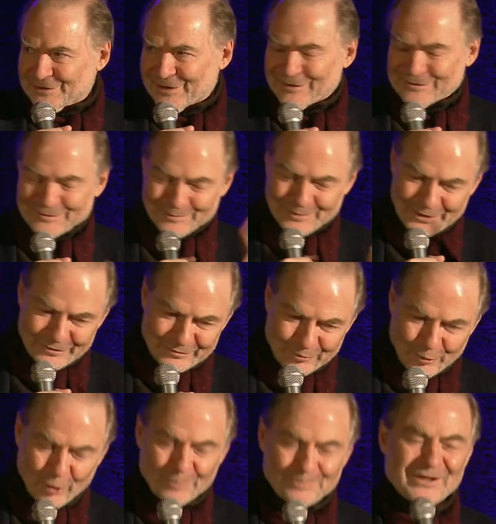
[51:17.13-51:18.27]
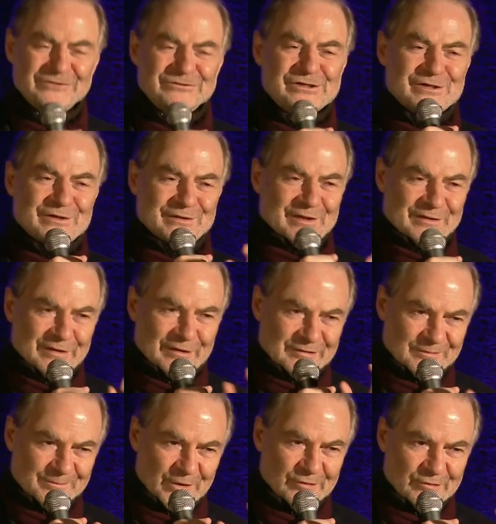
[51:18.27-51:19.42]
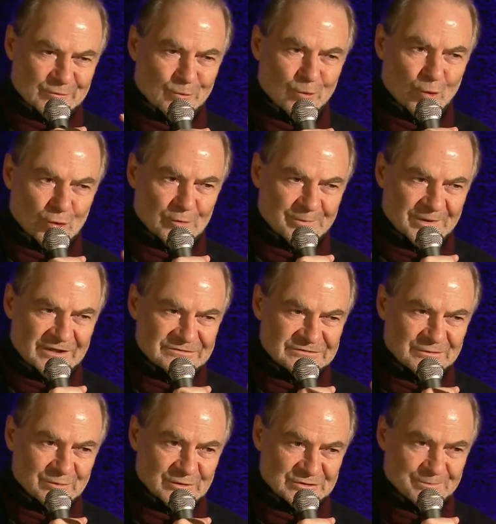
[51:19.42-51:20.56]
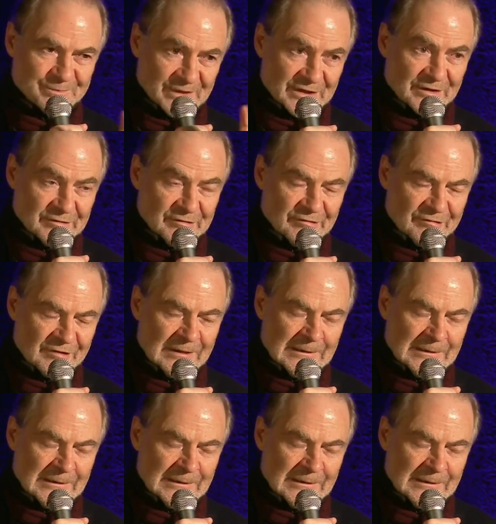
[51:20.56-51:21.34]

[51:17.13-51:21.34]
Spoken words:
There's the post-war period, and then there's the post-wall period, which begins